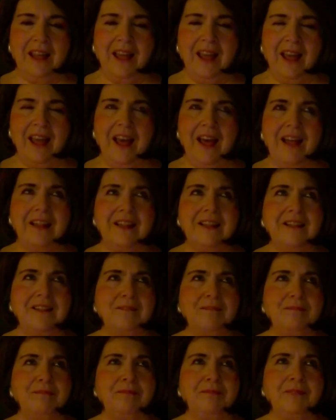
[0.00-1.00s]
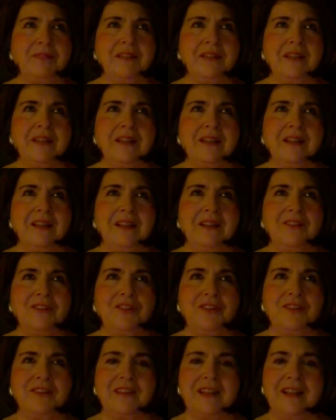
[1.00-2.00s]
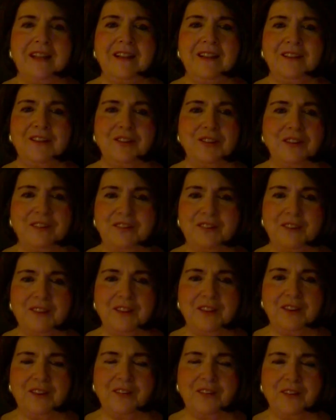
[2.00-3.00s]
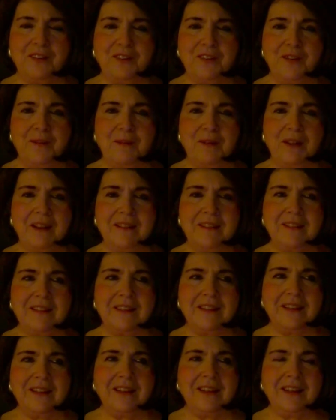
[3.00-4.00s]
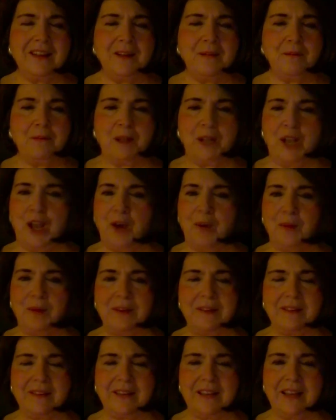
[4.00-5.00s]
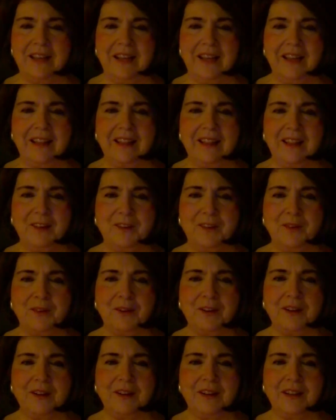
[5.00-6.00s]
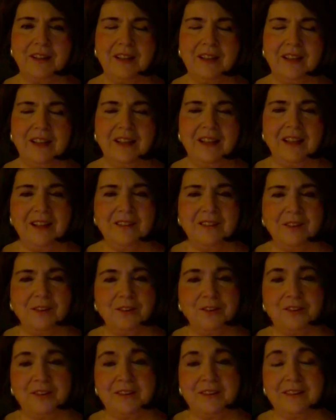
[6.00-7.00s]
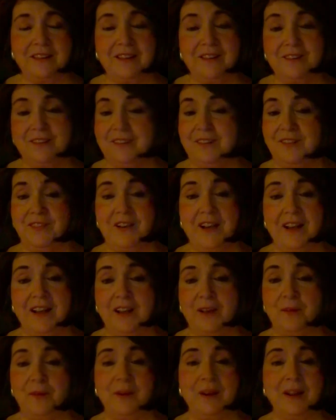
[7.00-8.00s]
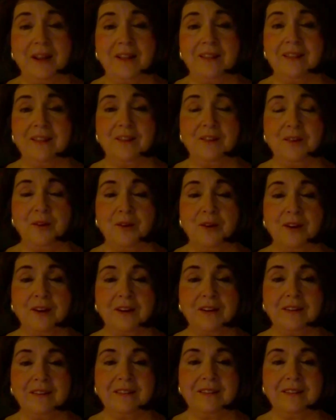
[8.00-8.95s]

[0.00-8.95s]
And she said she stood there for a few minutes, but no one said anything to her. So she said she finally went out the door.